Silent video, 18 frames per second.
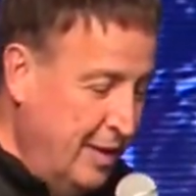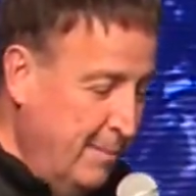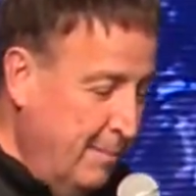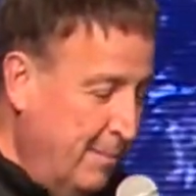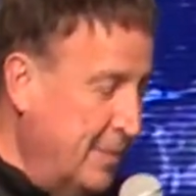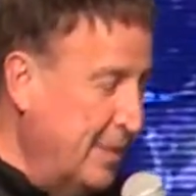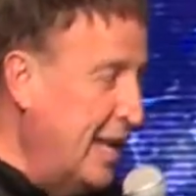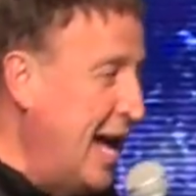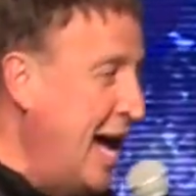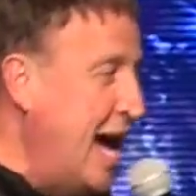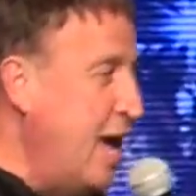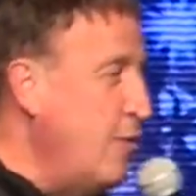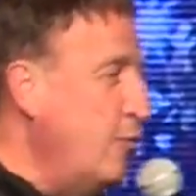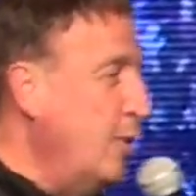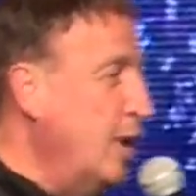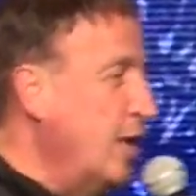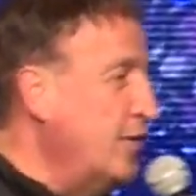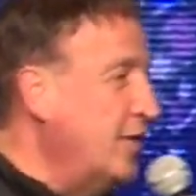but
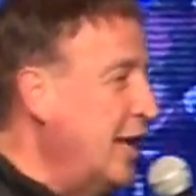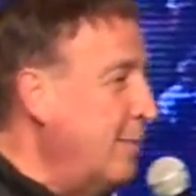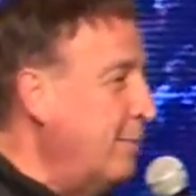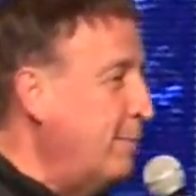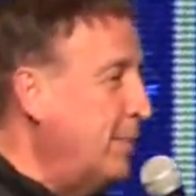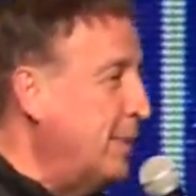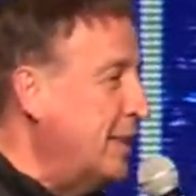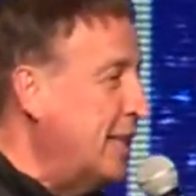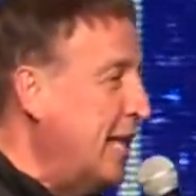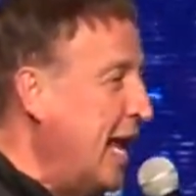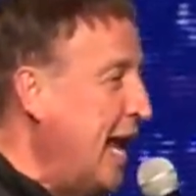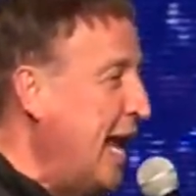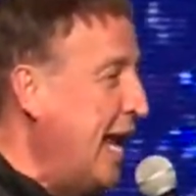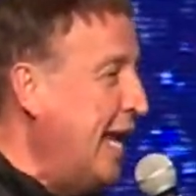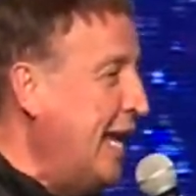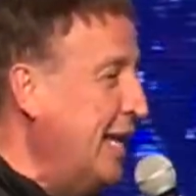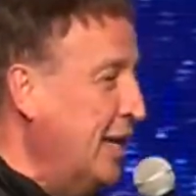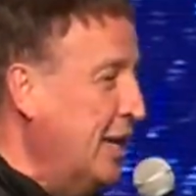how well they
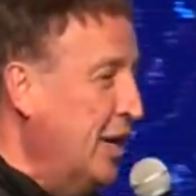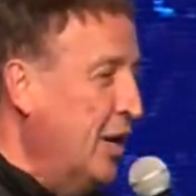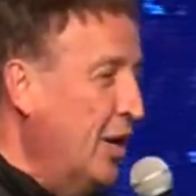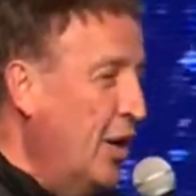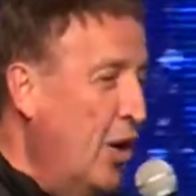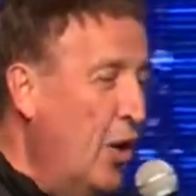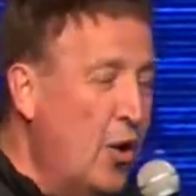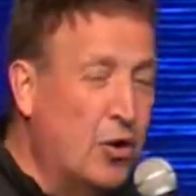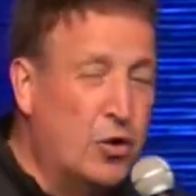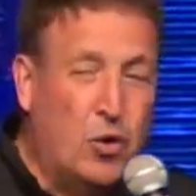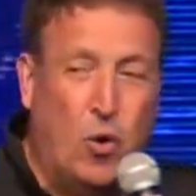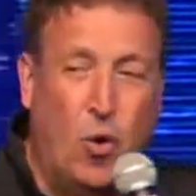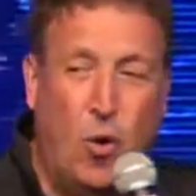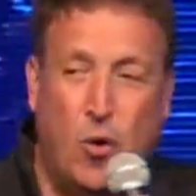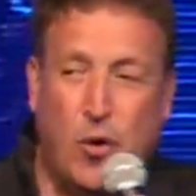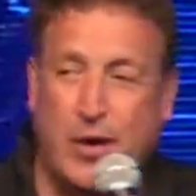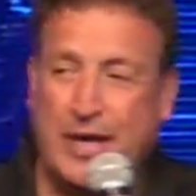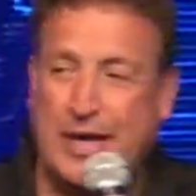play
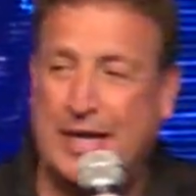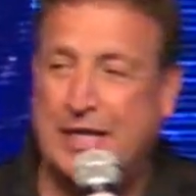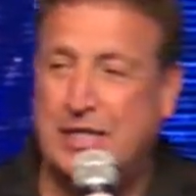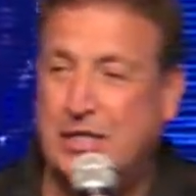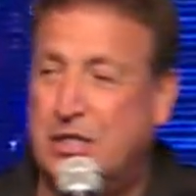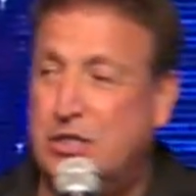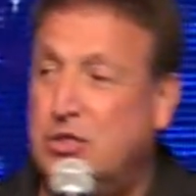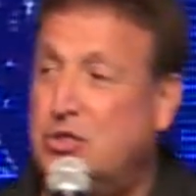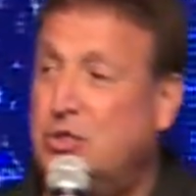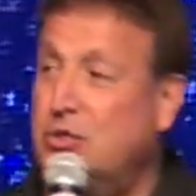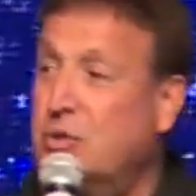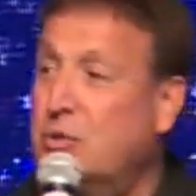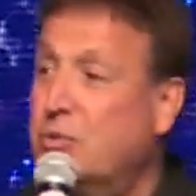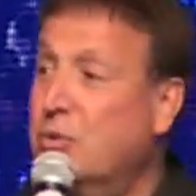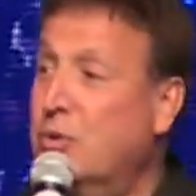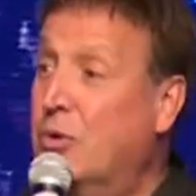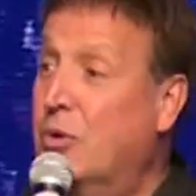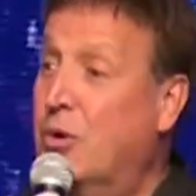according to the
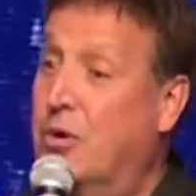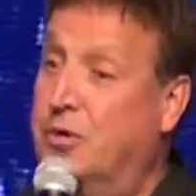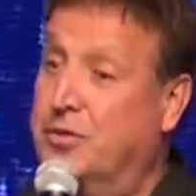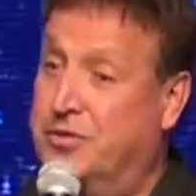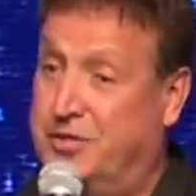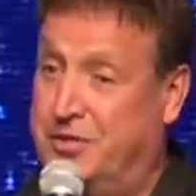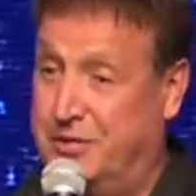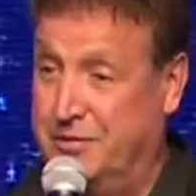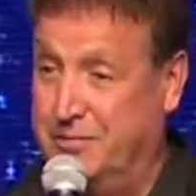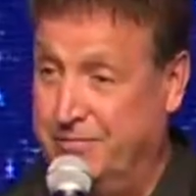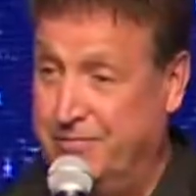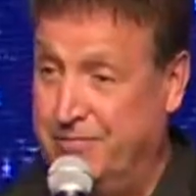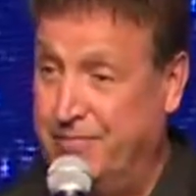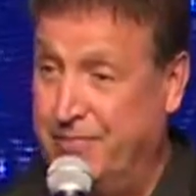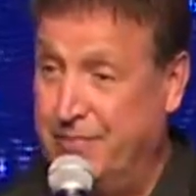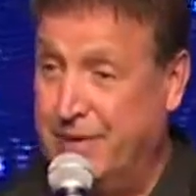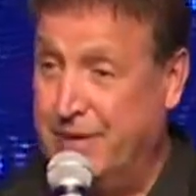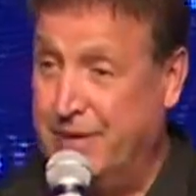rules.
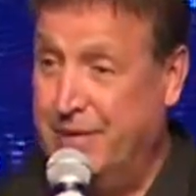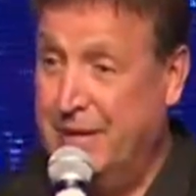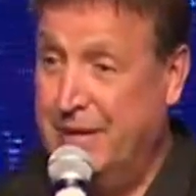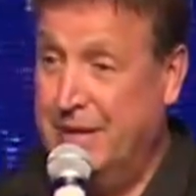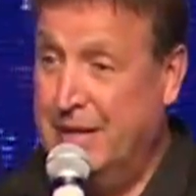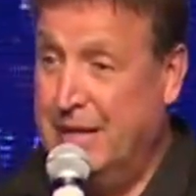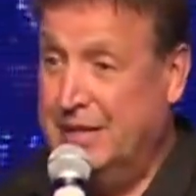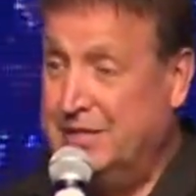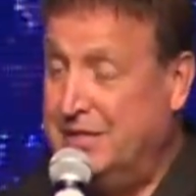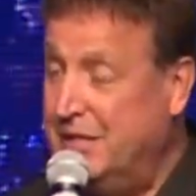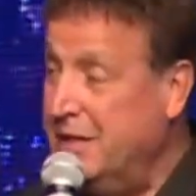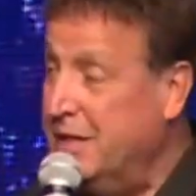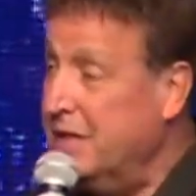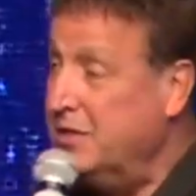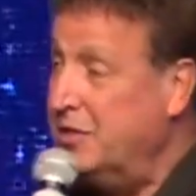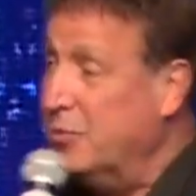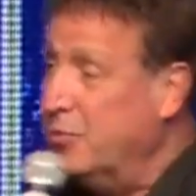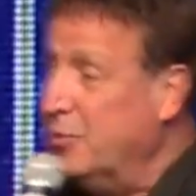
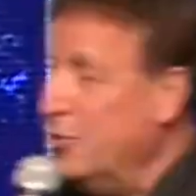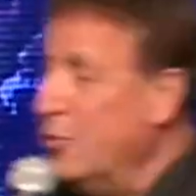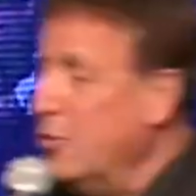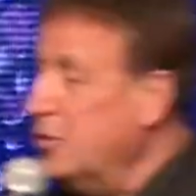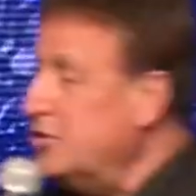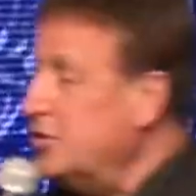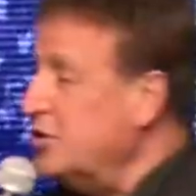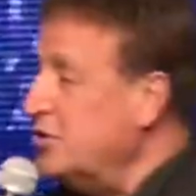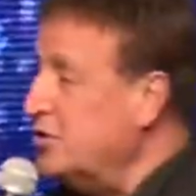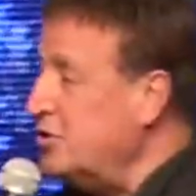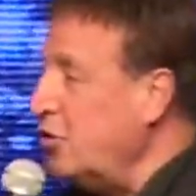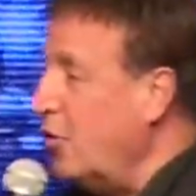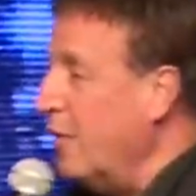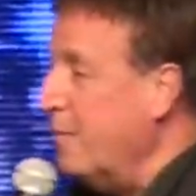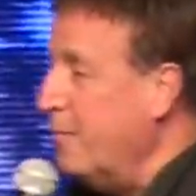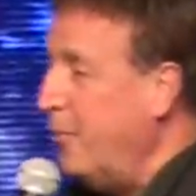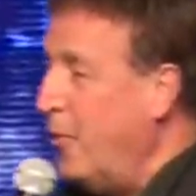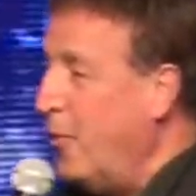See, the rules are so
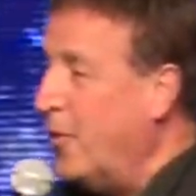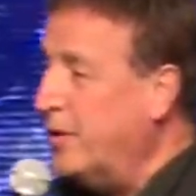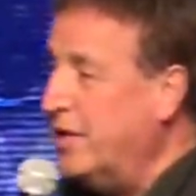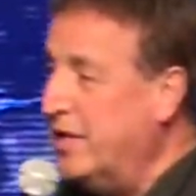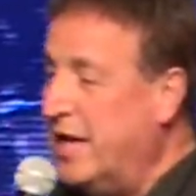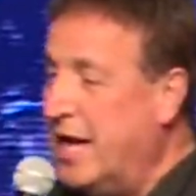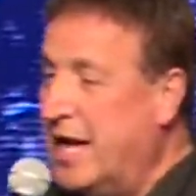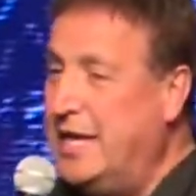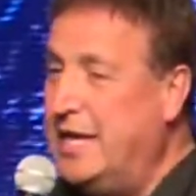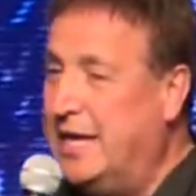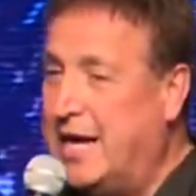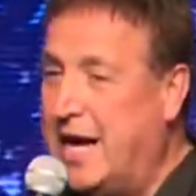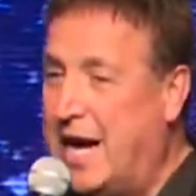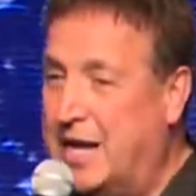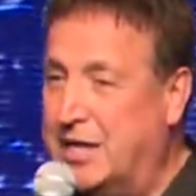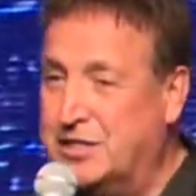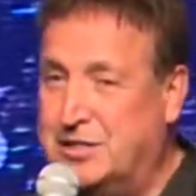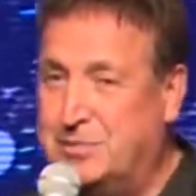important in any
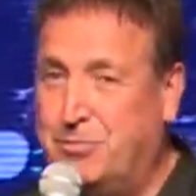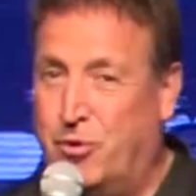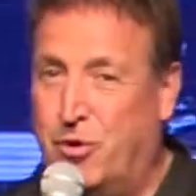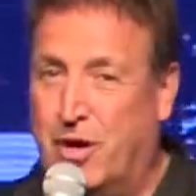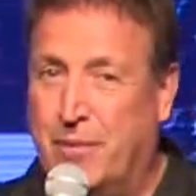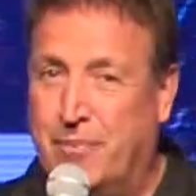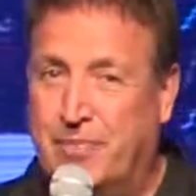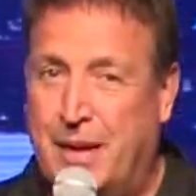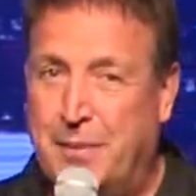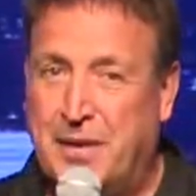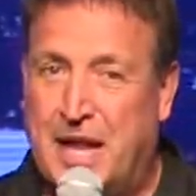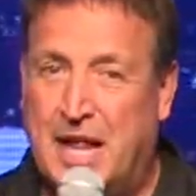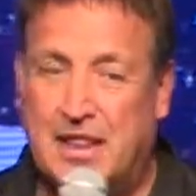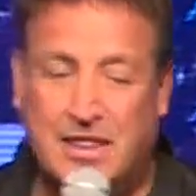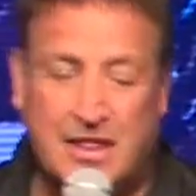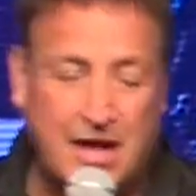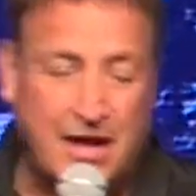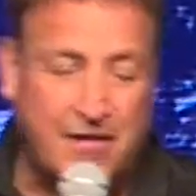kind of sport. I mean,
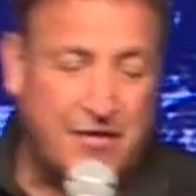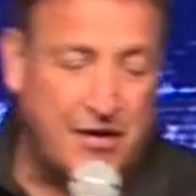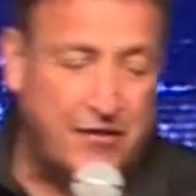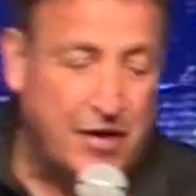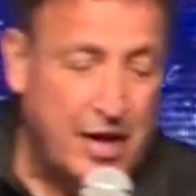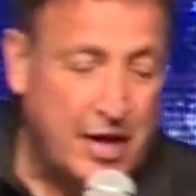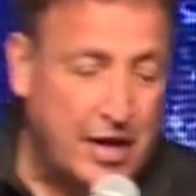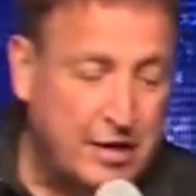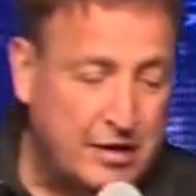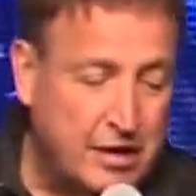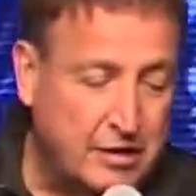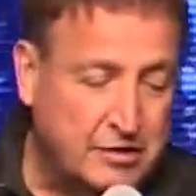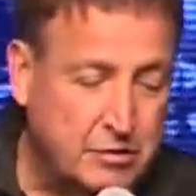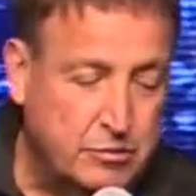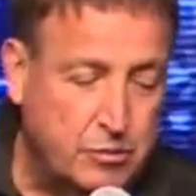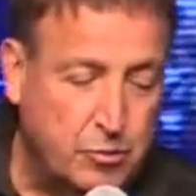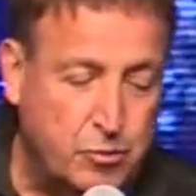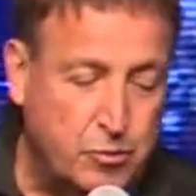I love it.
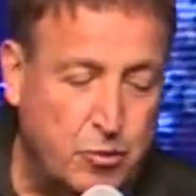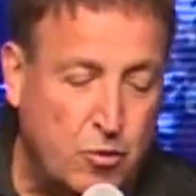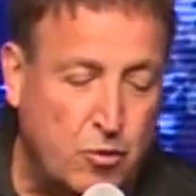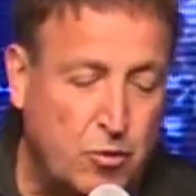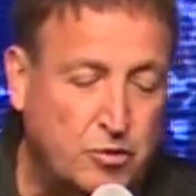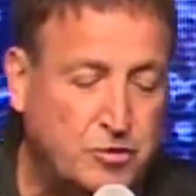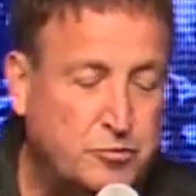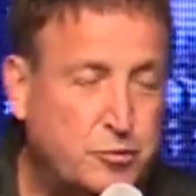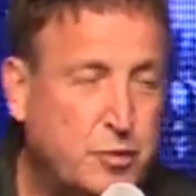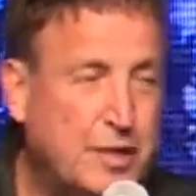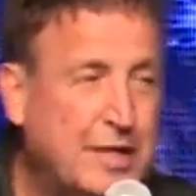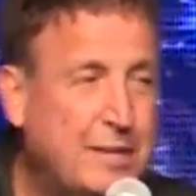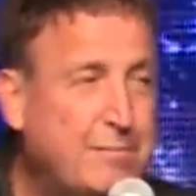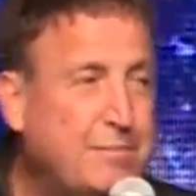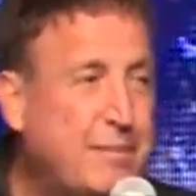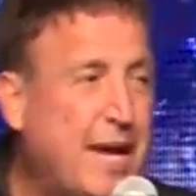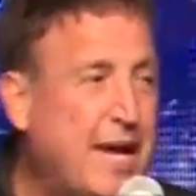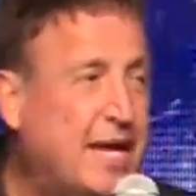Uh, the rules really
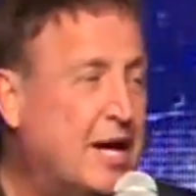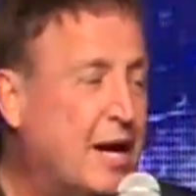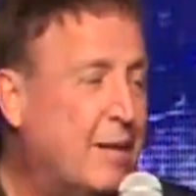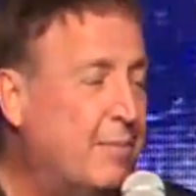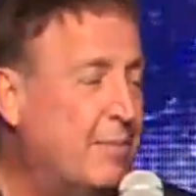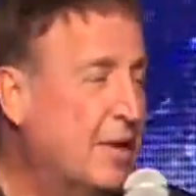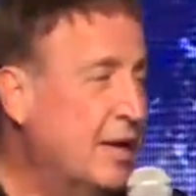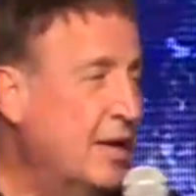make up